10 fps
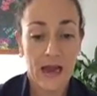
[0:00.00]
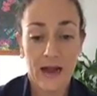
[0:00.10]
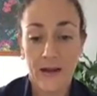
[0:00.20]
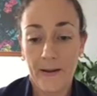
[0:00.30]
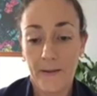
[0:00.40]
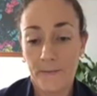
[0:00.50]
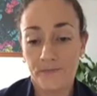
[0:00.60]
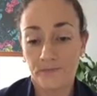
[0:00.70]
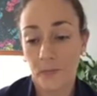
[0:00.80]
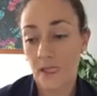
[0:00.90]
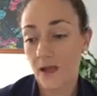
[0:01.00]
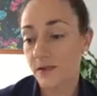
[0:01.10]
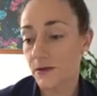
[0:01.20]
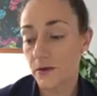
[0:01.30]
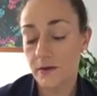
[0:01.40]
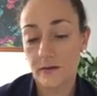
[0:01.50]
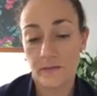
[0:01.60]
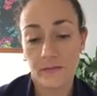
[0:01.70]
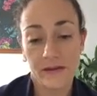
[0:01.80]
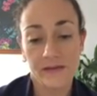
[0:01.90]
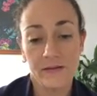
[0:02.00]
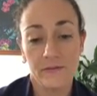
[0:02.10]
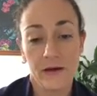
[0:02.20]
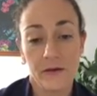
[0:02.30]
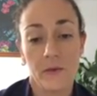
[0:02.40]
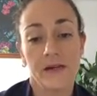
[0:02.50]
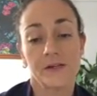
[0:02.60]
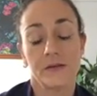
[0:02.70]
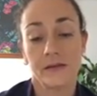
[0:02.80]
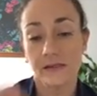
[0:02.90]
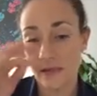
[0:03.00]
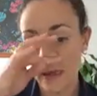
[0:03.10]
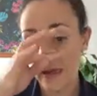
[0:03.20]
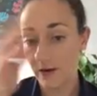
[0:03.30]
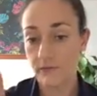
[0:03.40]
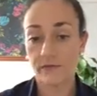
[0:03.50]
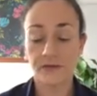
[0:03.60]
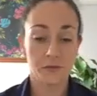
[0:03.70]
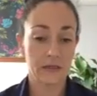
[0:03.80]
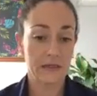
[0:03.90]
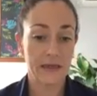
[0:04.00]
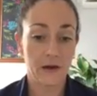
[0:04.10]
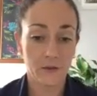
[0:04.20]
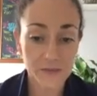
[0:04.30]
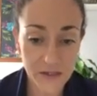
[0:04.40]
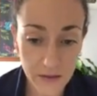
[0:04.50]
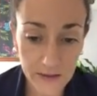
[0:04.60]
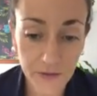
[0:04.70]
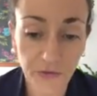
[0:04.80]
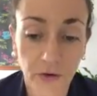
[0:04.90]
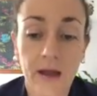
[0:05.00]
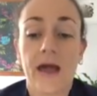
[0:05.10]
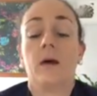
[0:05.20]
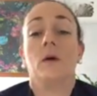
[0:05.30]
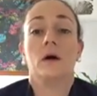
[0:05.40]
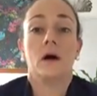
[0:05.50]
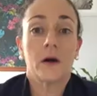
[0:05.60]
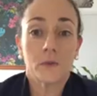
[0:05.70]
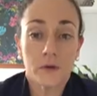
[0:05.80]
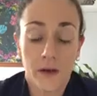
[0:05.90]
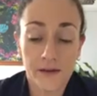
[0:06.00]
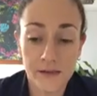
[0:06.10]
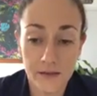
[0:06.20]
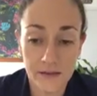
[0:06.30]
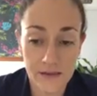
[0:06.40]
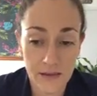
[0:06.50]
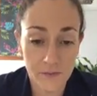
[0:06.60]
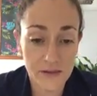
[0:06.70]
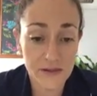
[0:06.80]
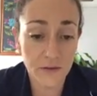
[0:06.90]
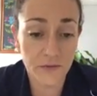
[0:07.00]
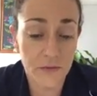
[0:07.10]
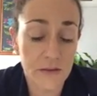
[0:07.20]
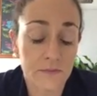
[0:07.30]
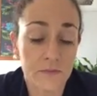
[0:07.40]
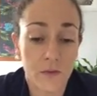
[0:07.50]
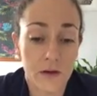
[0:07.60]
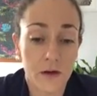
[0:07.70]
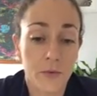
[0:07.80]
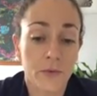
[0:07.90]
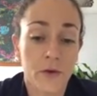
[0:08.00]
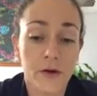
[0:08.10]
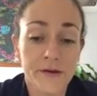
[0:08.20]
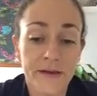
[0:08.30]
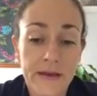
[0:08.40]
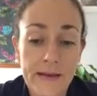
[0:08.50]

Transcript: So as an evaluation, these handovers really help solidify how I would like to conduct myself when I'm on road.